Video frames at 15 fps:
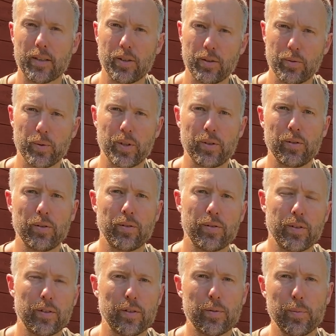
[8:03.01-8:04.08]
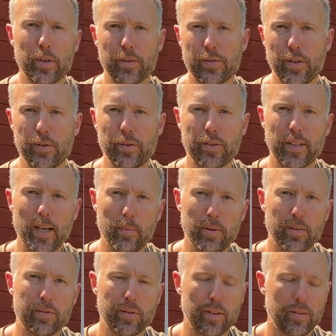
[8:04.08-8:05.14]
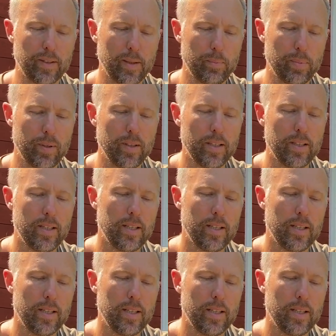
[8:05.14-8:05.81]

you would use for your smartphone or tablet, for example.